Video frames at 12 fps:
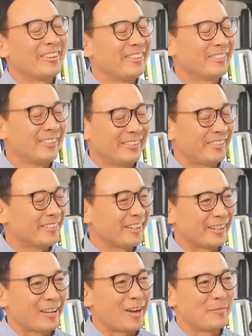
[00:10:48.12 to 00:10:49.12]
while this may sound
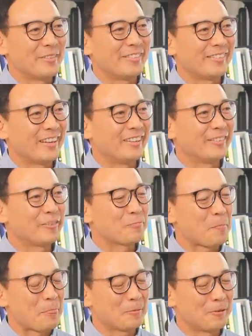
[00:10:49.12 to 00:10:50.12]
like common sense,
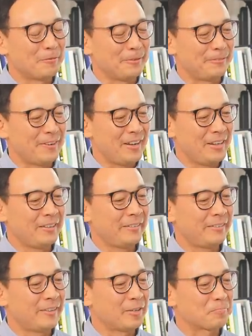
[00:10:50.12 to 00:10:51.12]
what we find
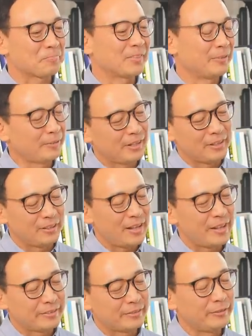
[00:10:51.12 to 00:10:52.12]
is that so like in
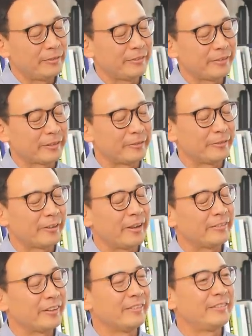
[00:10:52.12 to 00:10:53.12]
class, I'd do this
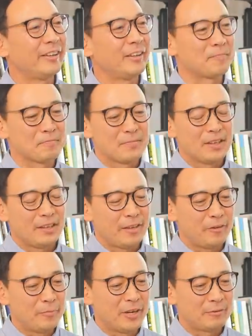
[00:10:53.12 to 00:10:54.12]
exercise. I'd say,
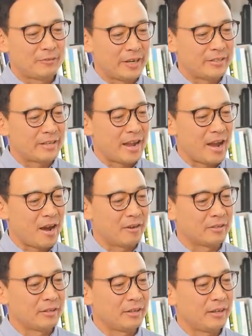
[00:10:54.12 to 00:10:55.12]
everybody write
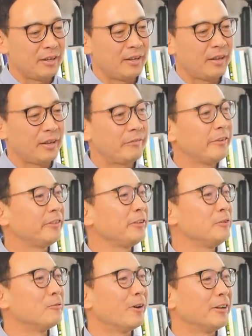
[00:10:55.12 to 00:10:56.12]
down
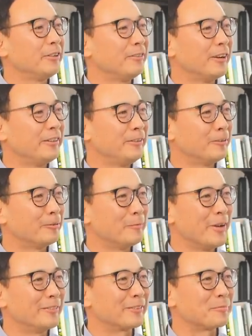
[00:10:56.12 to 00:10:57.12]
everything you want in your ideal
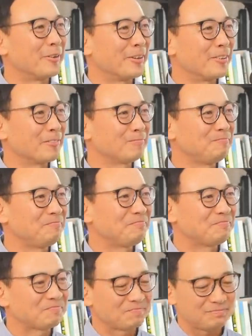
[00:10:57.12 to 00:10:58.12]
romantic partner.
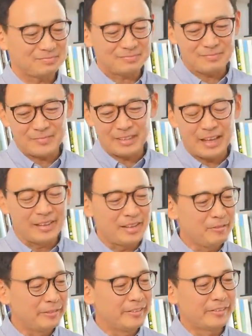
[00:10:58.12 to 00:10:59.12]
And
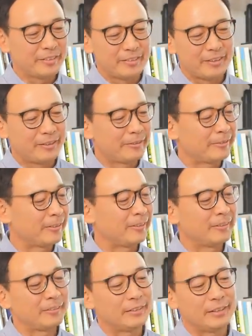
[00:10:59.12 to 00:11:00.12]
they would sit there
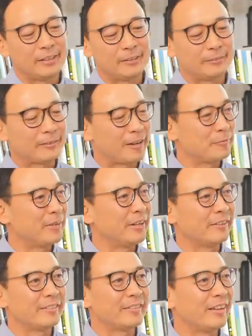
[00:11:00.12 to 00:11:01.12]
for, you know, five
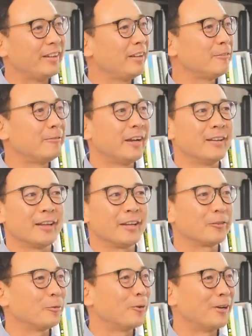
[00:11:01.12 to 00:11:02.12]
minutes and they would write
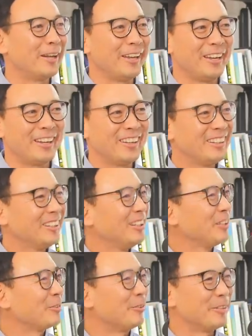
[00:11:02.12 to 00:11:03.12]
like 20,
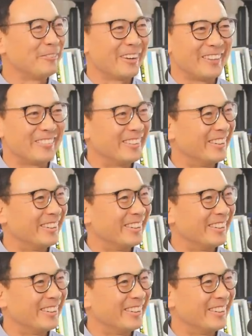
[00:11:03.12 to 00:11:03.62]
25